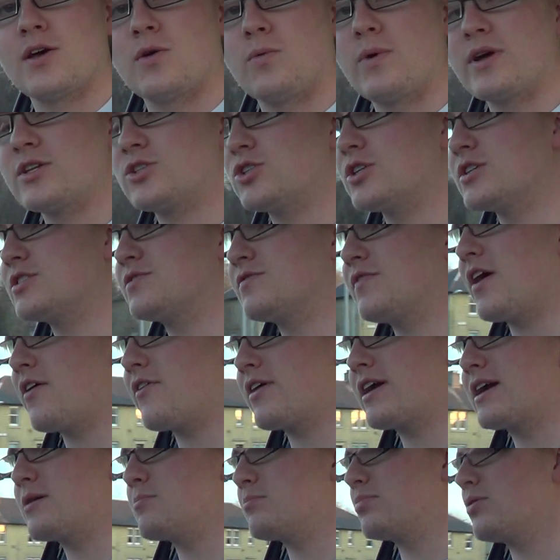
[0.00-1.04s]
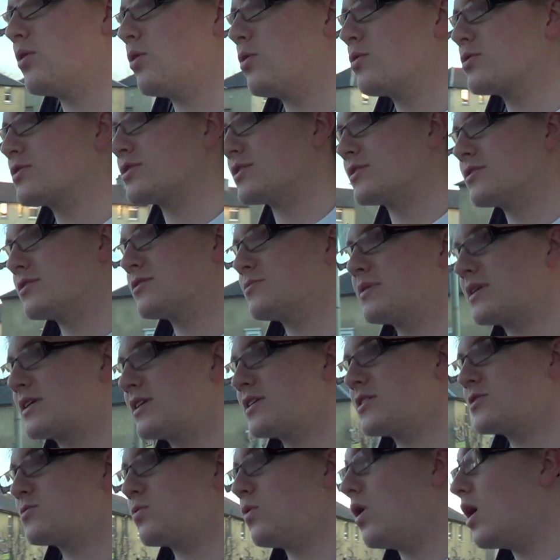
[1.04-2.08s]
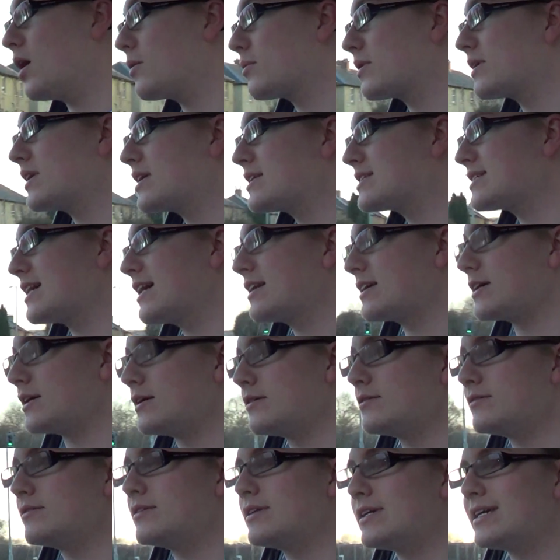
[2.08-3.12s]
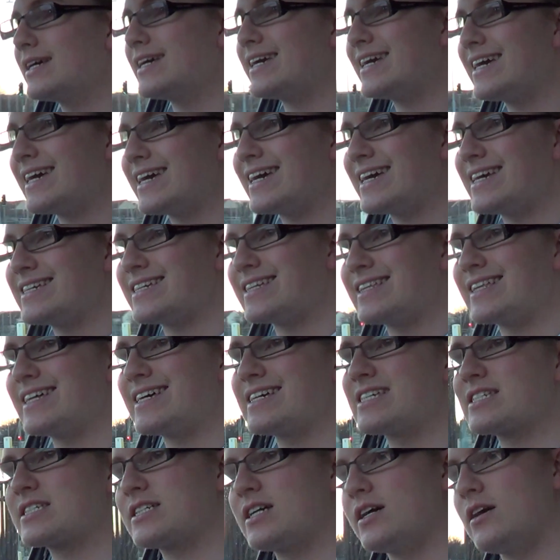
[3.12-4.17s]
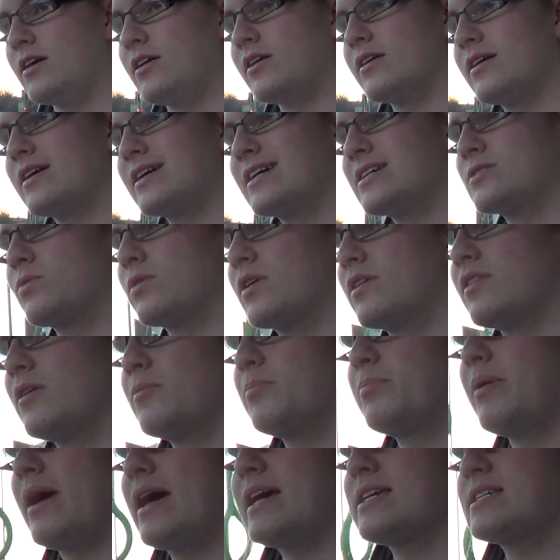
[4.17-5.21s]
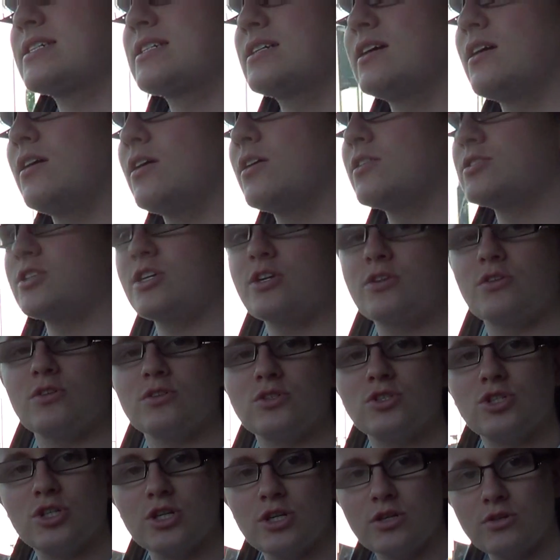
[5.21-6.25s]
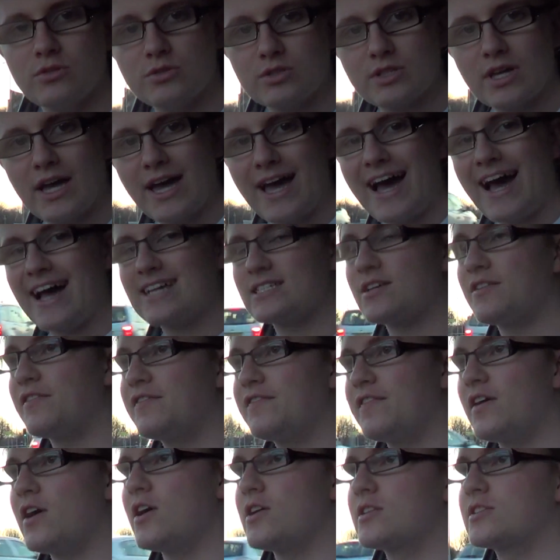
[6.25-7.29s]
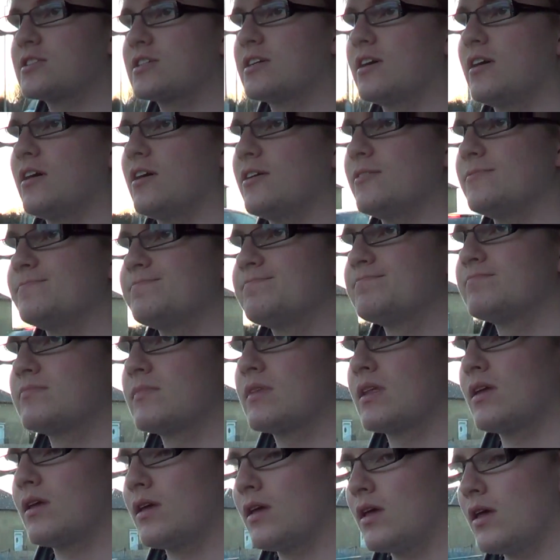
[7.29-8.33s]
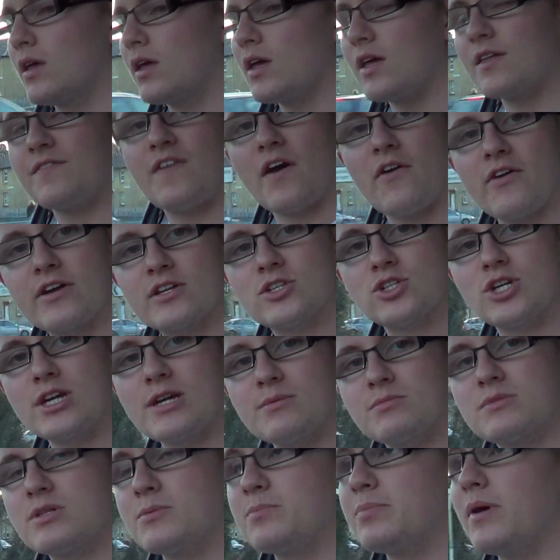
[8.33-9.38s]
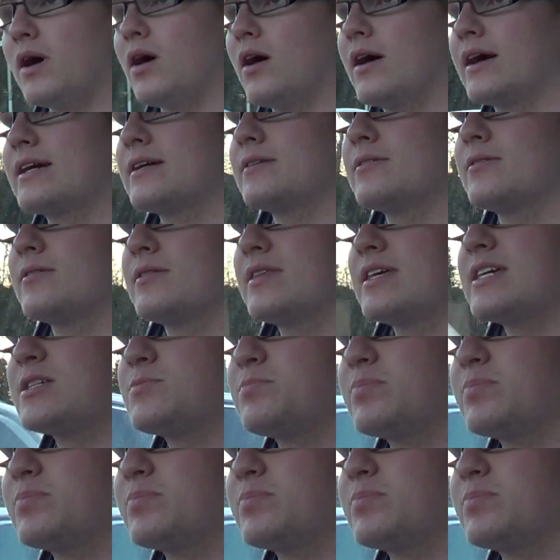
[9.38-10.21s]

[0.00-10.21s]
which is very important, because what I'm going to tell you is that this car is one of the best cars you could choose as a first car. Very cheap to buy. This